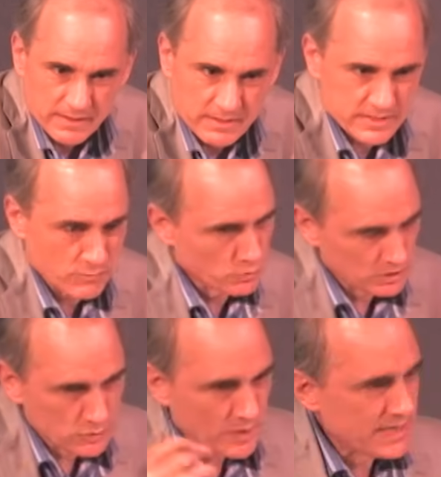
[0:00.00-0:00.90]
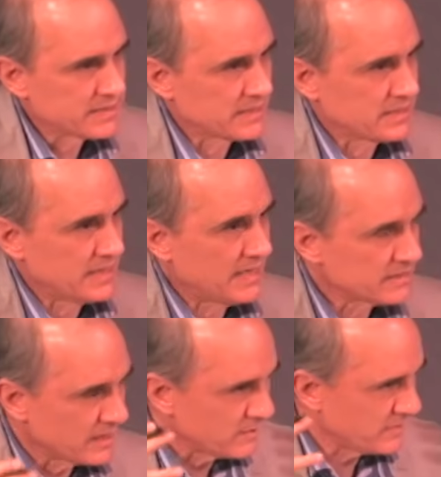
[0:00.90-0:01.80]
Does the worldwide success
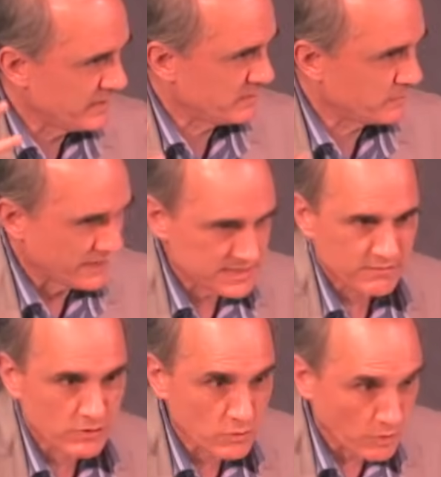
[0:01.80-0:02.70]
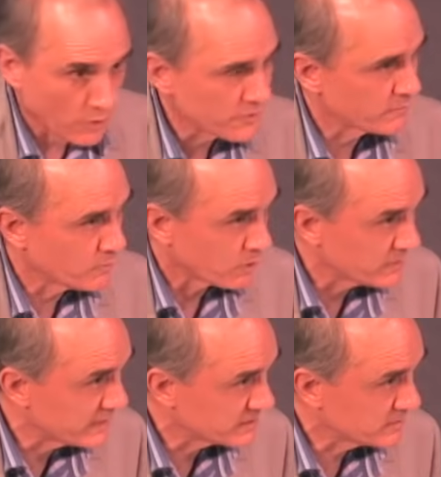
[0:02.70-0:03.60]
and, and impressive growth of
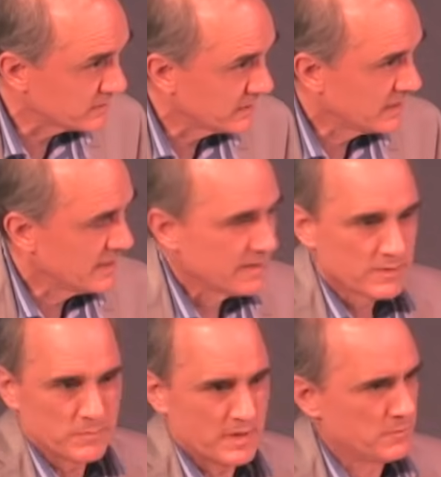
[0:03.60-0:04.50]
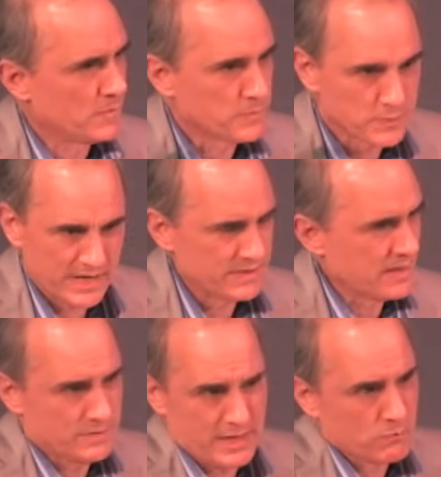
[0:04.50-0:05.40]
Mormonism, uh, and
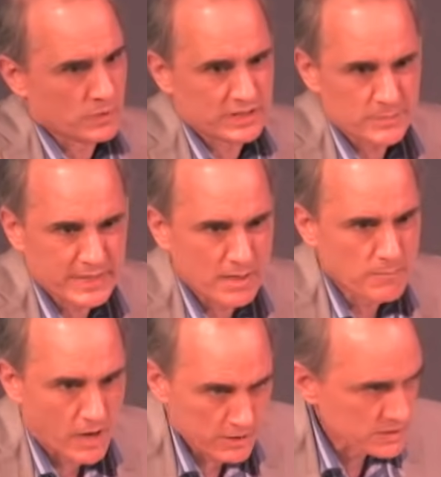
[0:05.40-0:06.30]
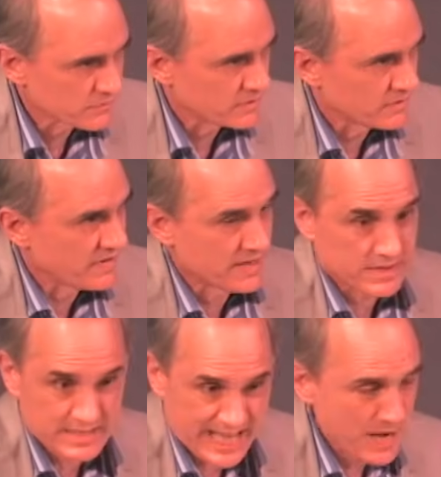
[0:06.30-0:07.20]
they, they, were willing to become martyrs for their faith,
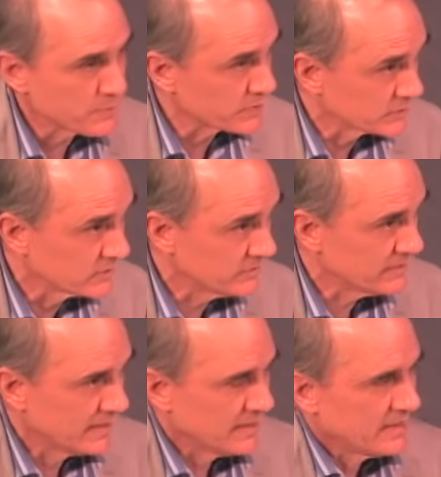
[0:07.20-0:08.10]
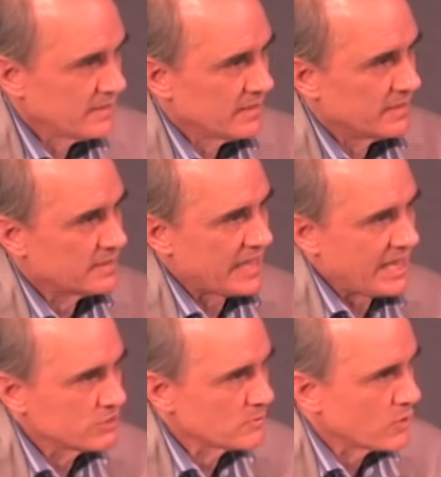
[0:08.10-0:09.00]
does that prove that the
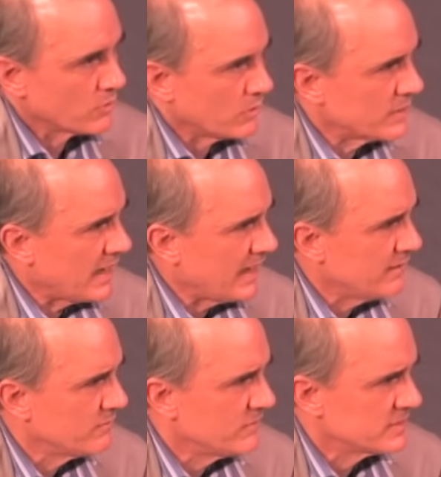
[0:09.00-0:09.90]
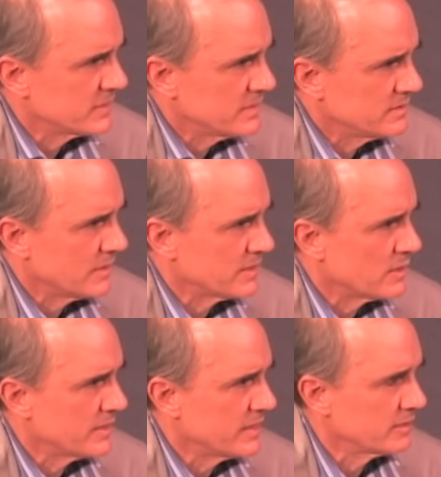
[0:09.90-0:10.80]
angel Moroni visited uh,
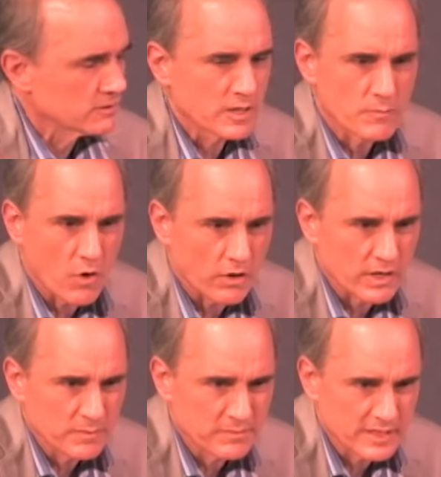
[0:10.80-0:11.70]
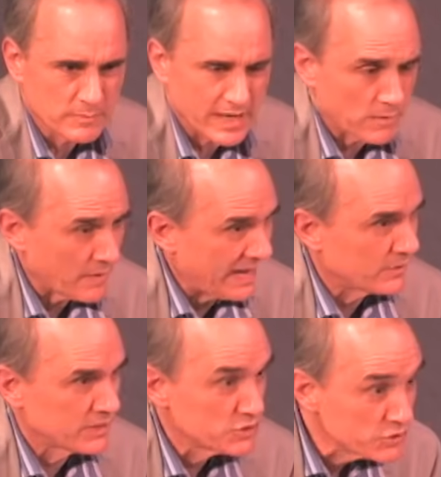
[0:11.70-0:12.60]
the Hill Cumorah in
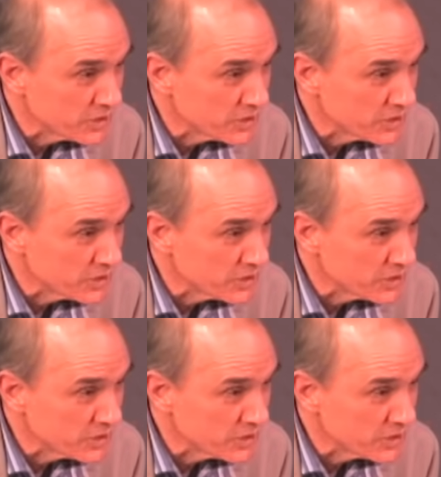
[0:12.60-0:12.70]
Palmyra, New